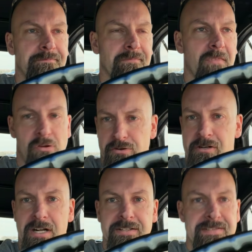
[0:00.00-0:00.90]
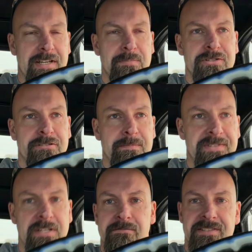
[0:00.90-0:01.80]
You know, when you're on these type of
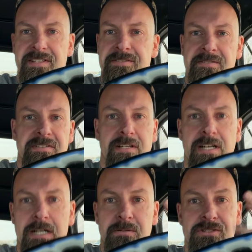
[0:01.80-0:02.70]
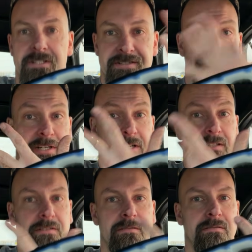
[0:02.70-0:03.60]
trips, you have the sensors in the car, but you also got
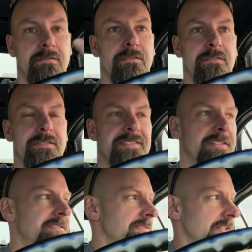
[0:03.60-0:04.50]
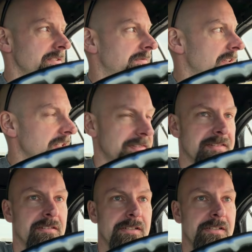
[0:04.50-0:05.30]
the sensors on your face.